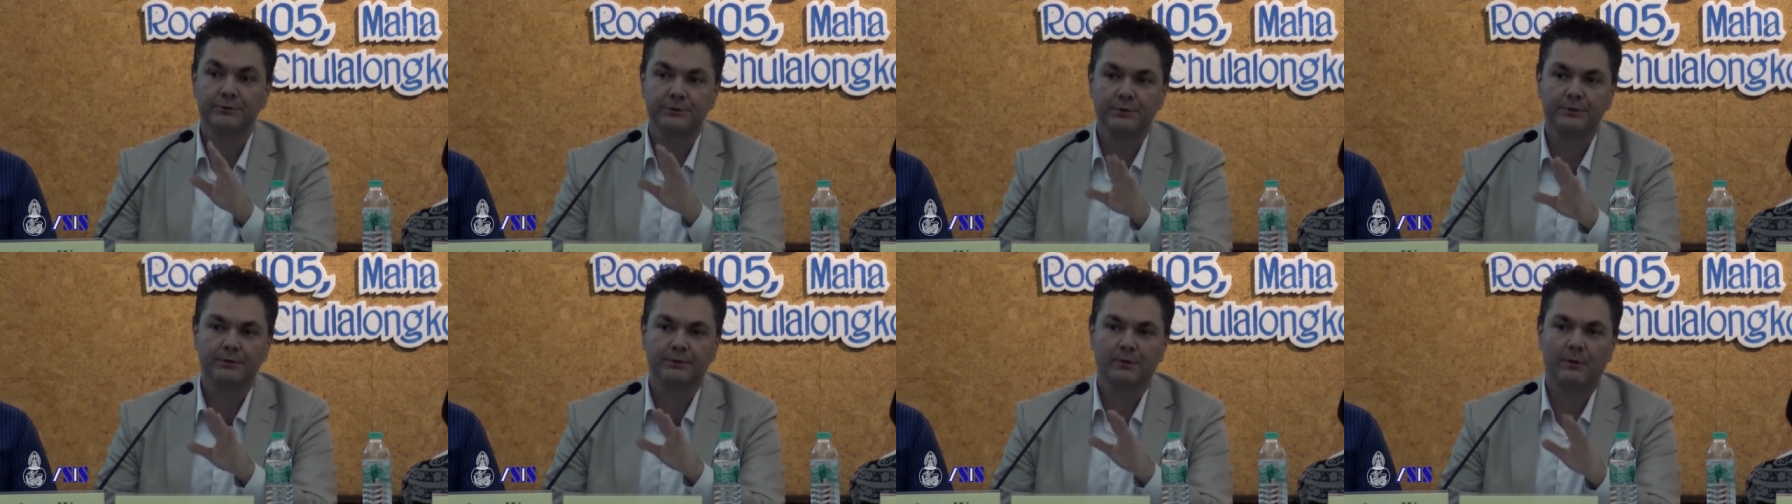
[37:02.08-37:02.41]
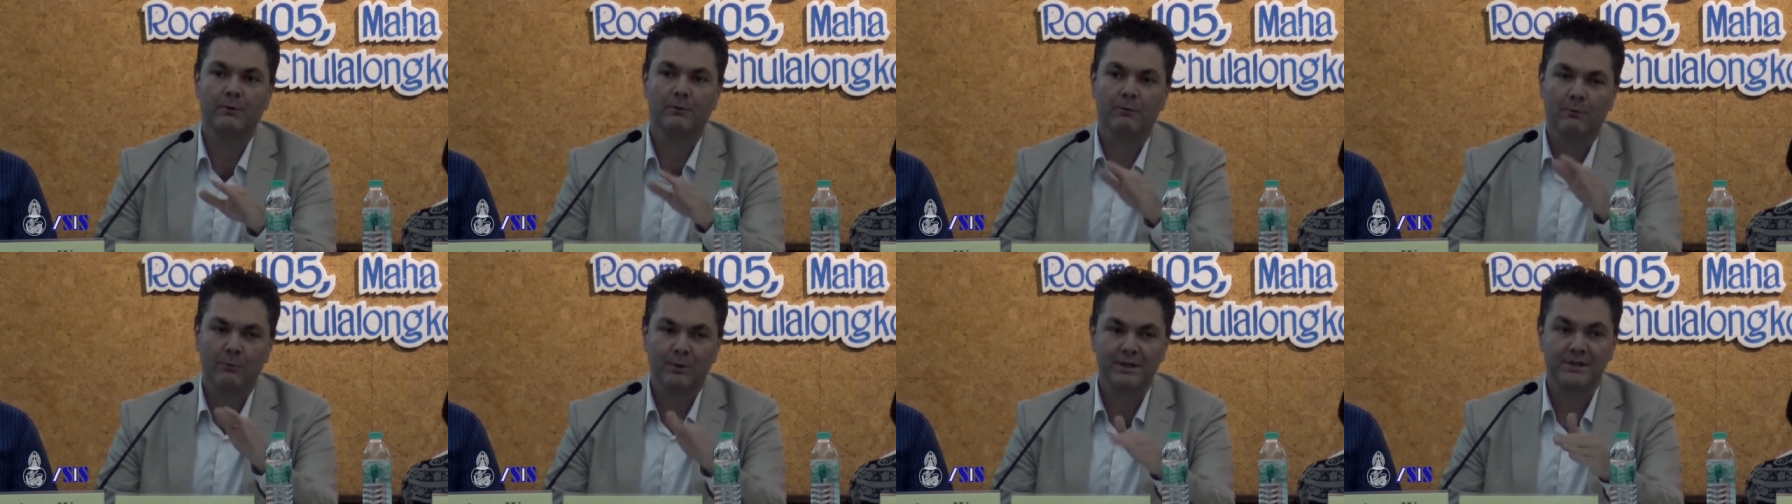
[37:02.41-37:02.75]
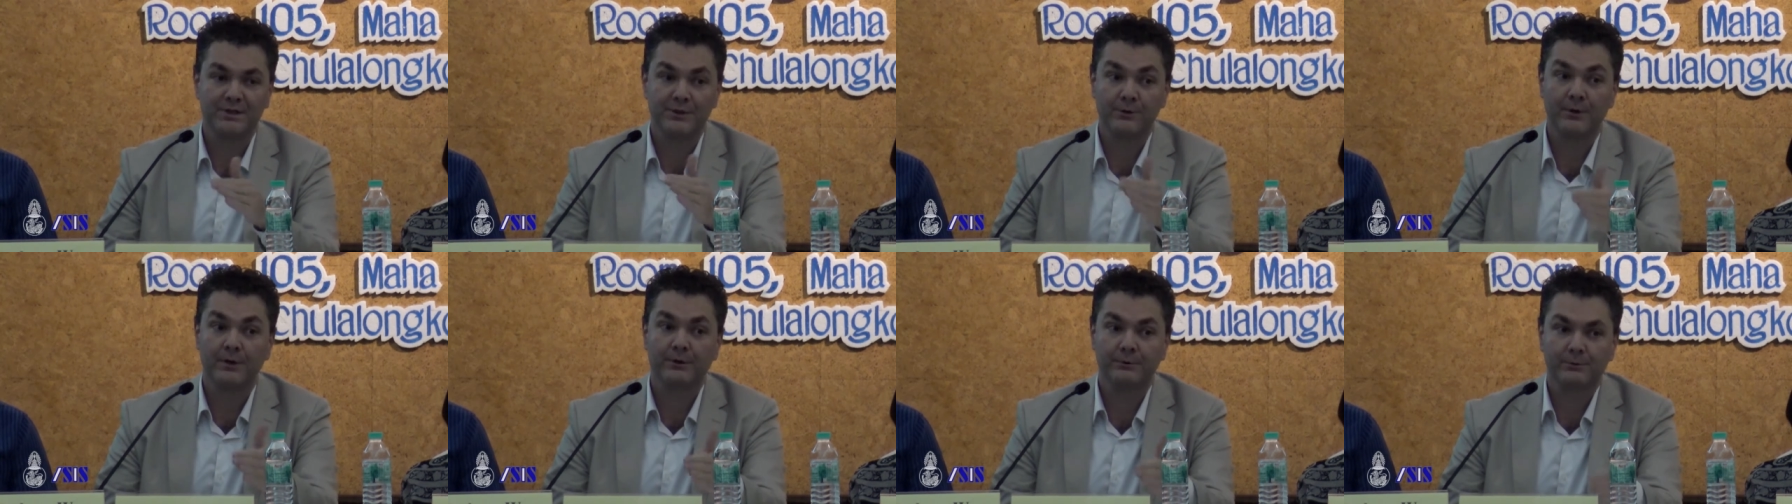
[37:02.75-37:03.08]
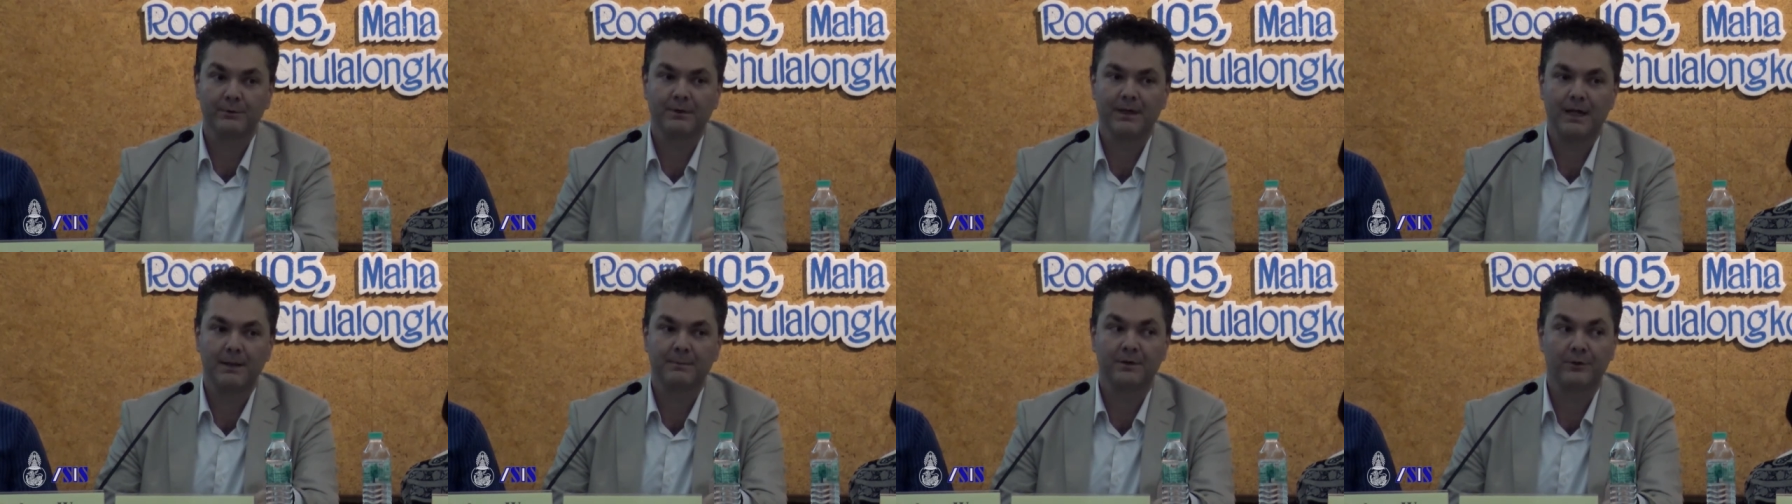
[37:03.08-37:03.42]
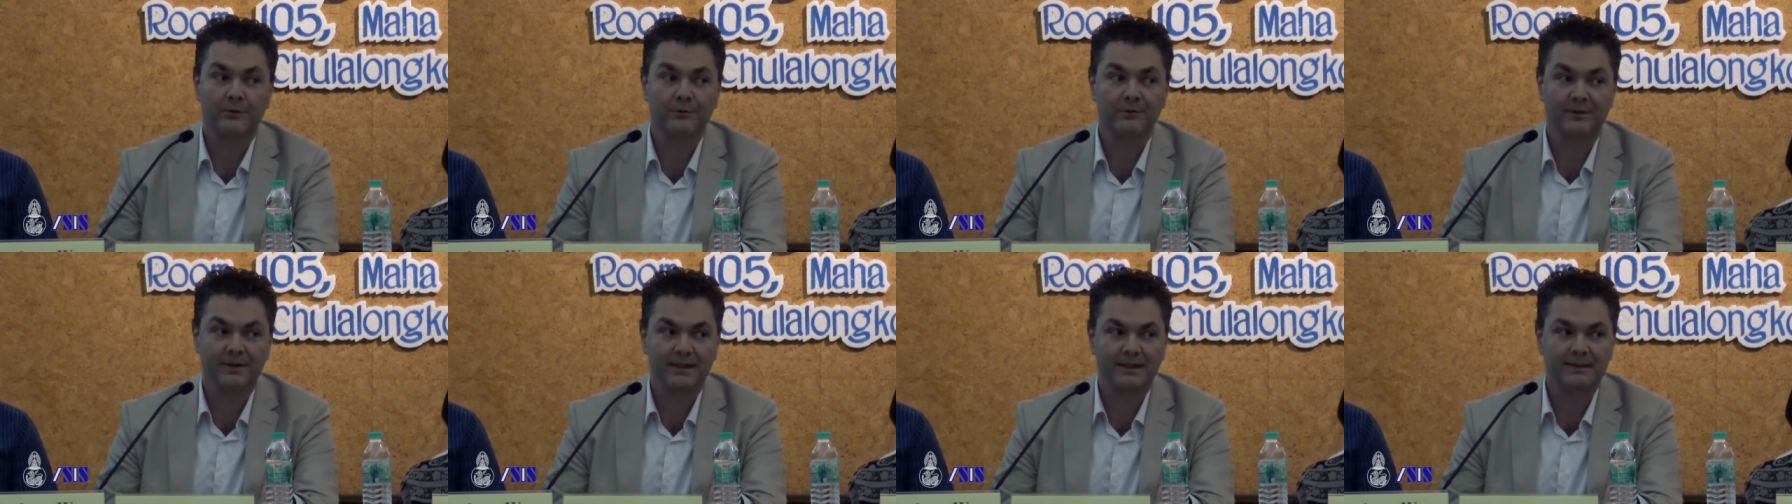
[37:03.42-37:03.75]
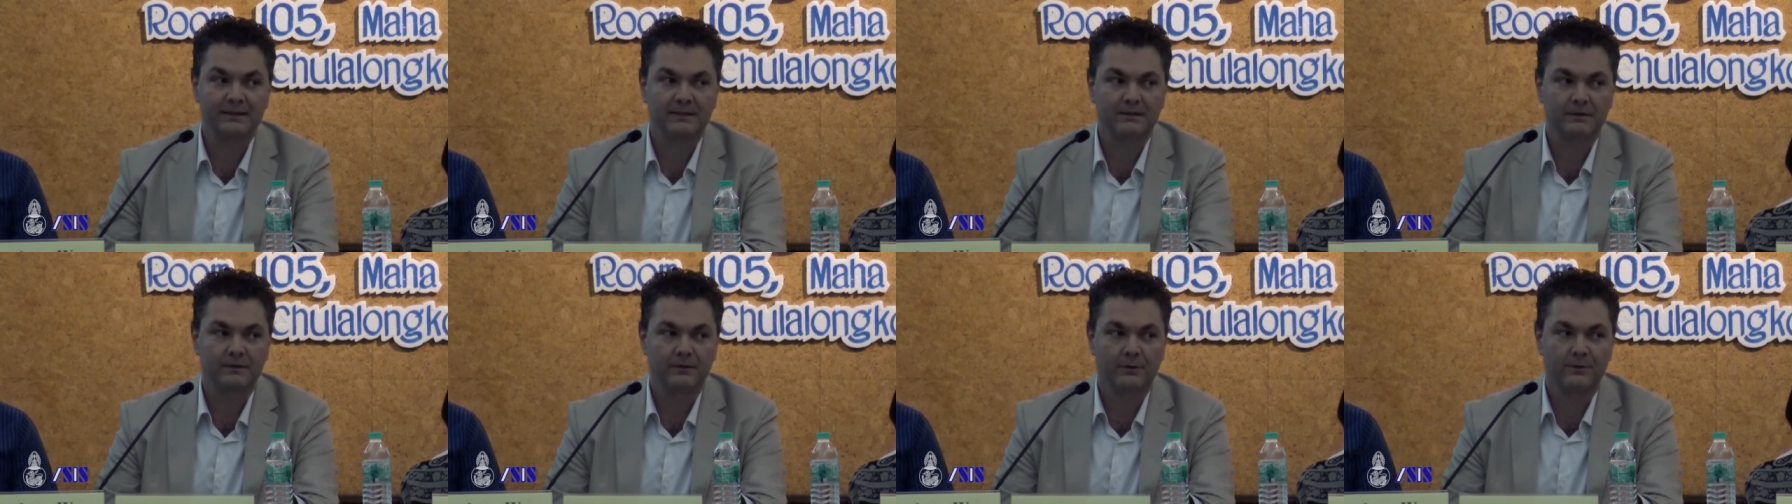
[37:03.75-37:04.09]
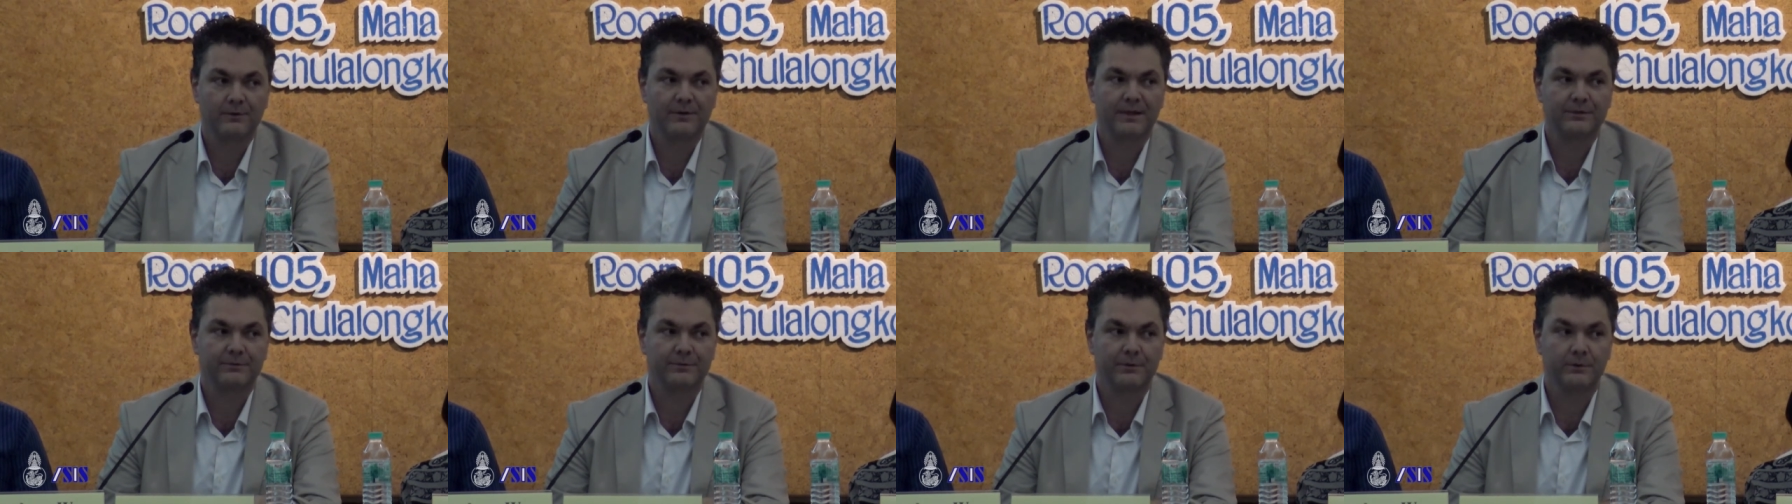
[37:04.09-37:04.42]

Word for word: don't know what's going to happen on that